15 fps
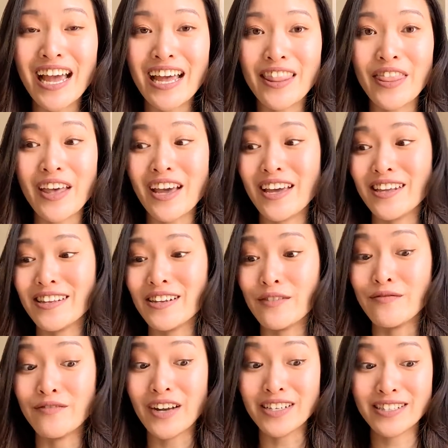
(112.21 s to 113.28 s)
and then
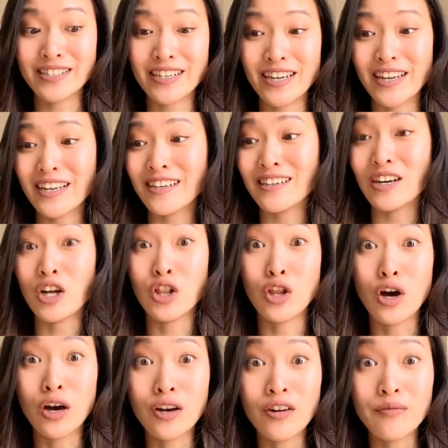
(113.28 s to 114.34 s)
investing a
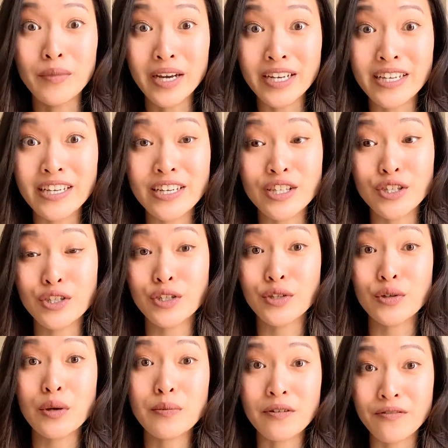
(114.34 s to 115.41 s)
lot of money
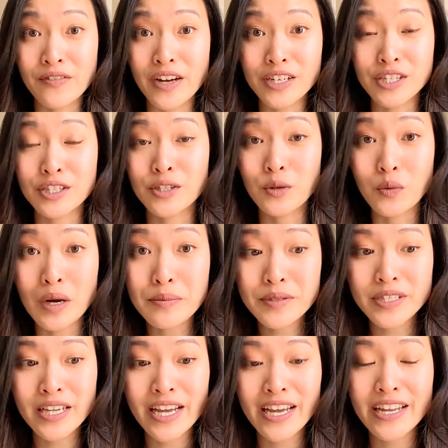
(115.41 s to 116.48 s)
into a professional
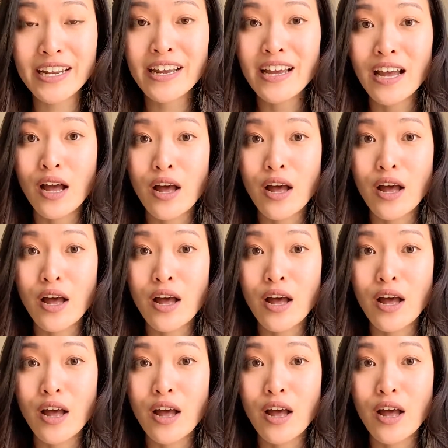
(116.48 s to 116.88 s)
website,